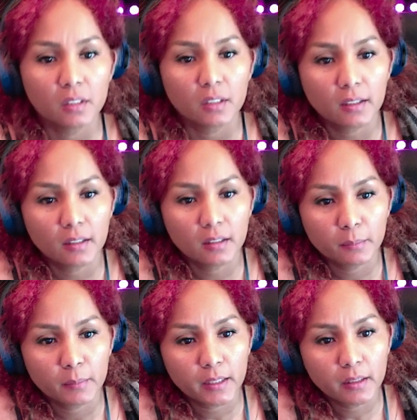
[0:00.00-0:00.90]
And
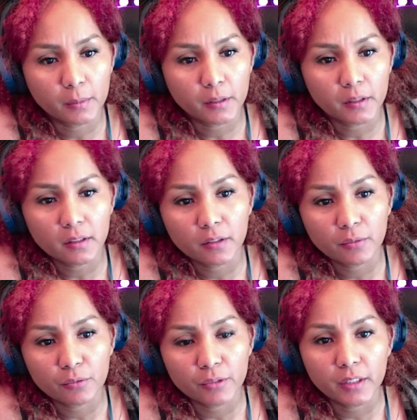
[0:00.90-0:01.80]
maybe
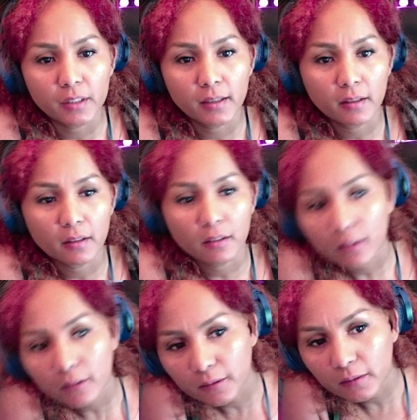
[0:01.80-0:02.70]
if we
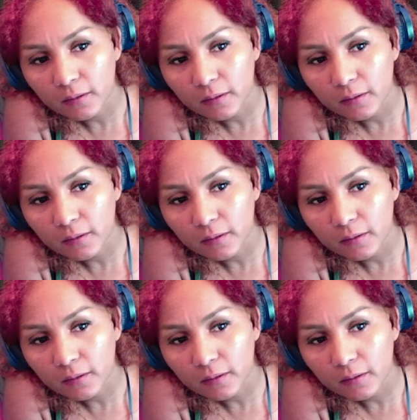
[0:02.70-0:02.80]
have